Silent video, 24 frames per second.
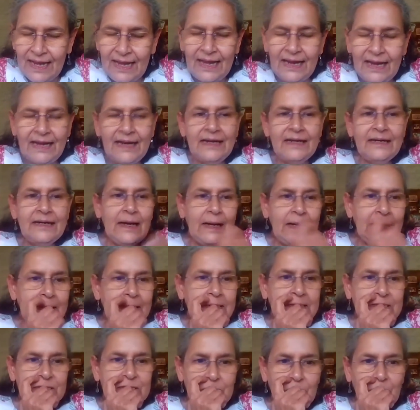
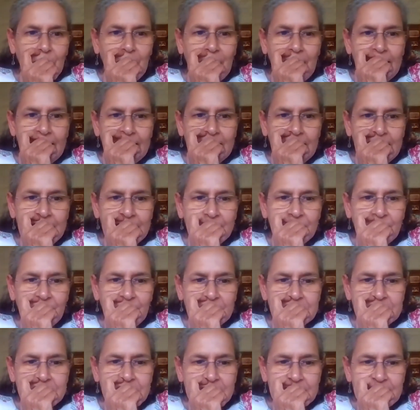And so
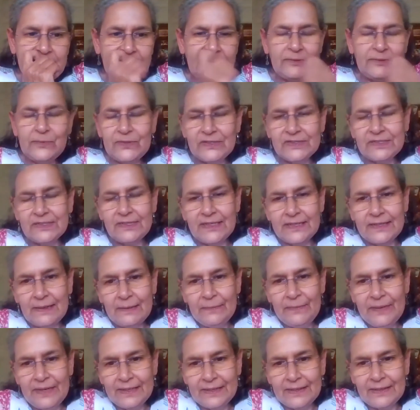that was a
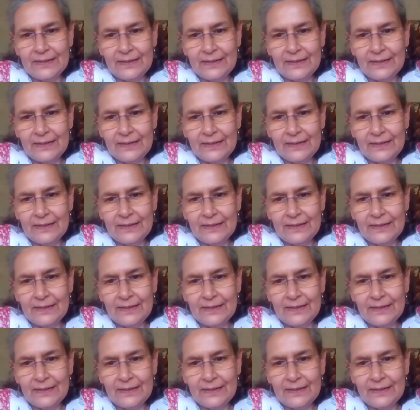little